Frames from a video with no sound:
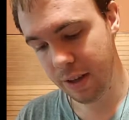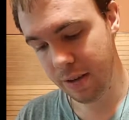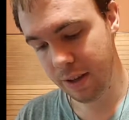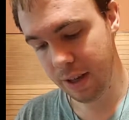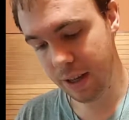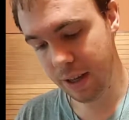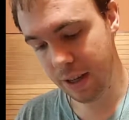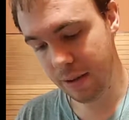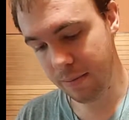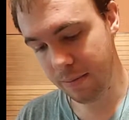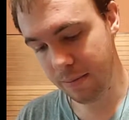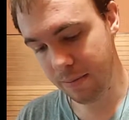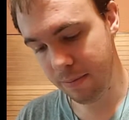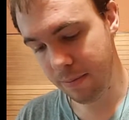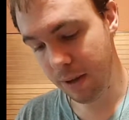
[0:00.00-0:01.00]
a
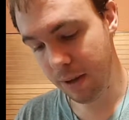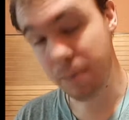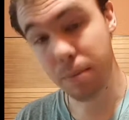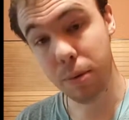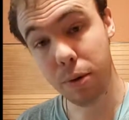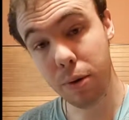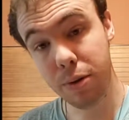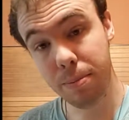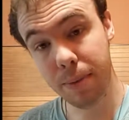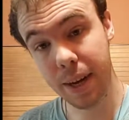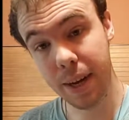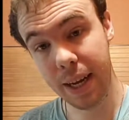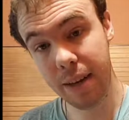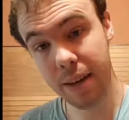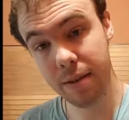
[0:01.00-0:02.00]
mold
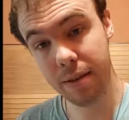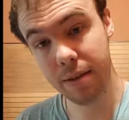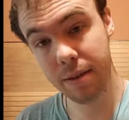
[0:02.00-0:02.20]
mite,